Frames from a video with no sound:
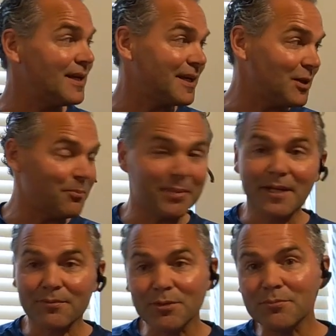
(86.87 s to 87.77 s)
in a
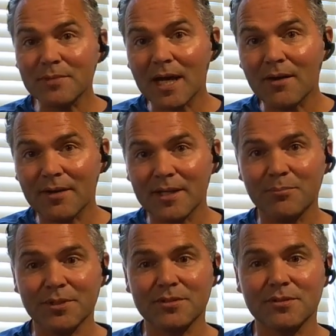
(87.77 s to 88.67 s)
big room now,
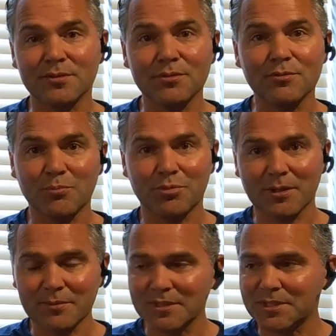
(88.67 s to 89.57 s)
but you will
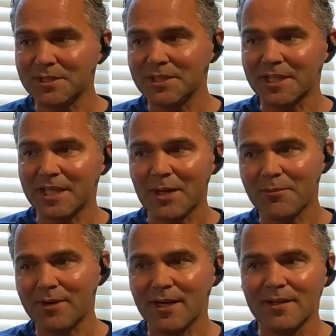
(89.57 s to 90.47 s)
probably see the
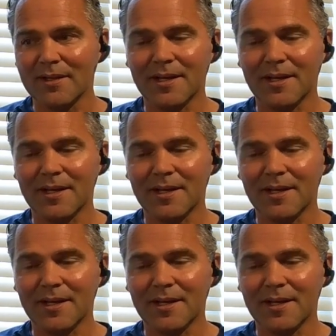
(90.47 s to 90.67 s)
camera